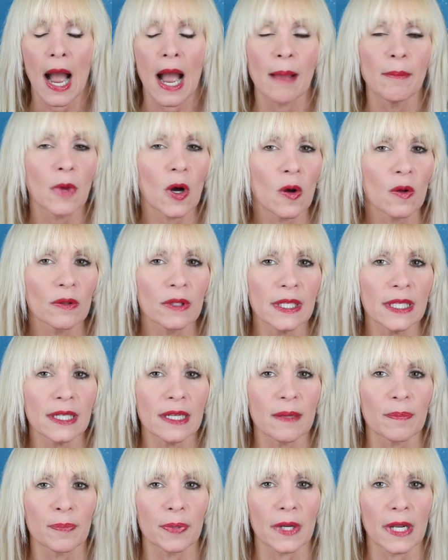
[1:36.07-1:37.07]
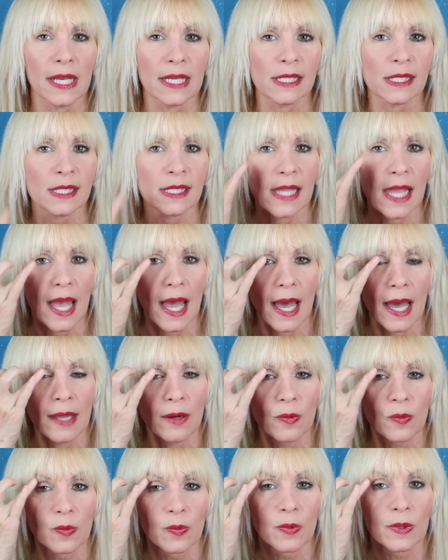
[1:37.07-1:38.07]
I'm only going to place
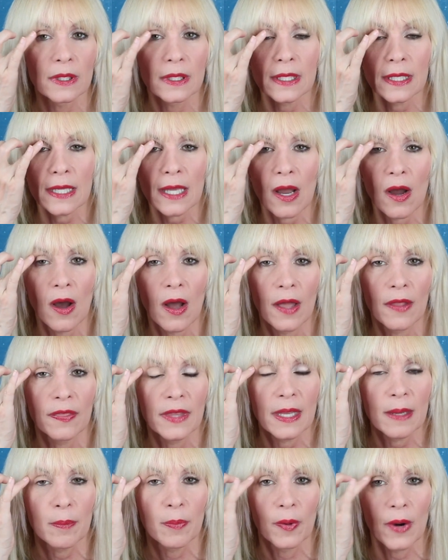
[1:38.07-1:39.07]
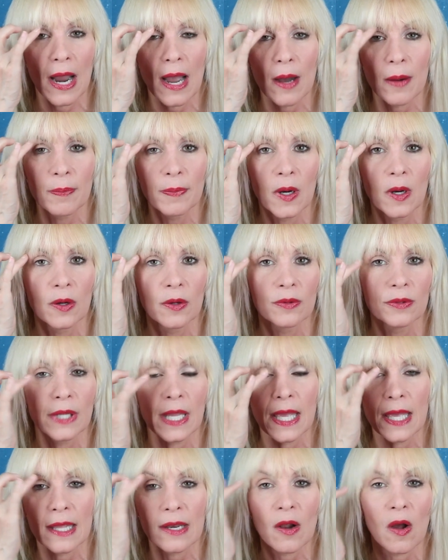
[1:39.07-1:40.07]
that really on the brow bone
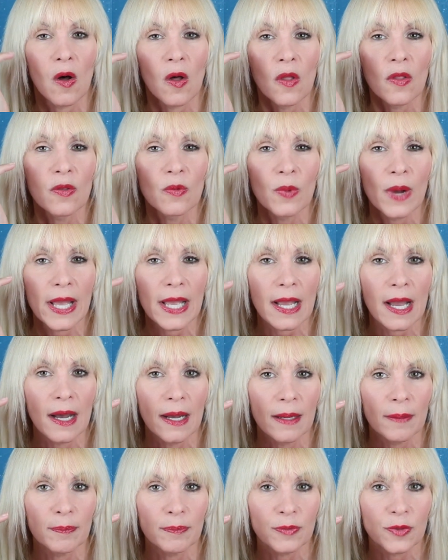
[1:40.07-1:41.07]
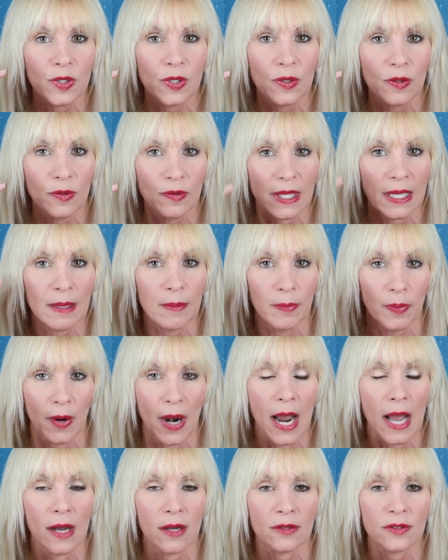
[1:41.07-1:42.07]
and all the way up to the
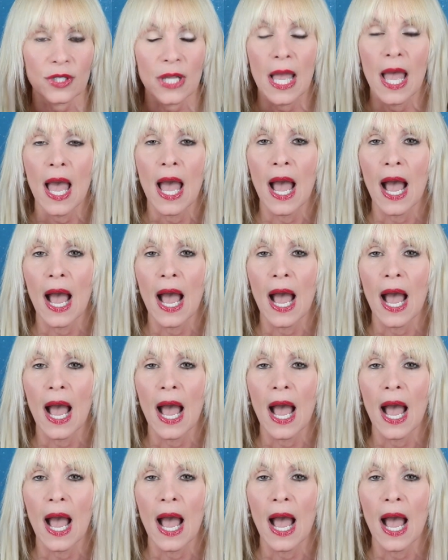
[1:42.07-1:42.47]
brows.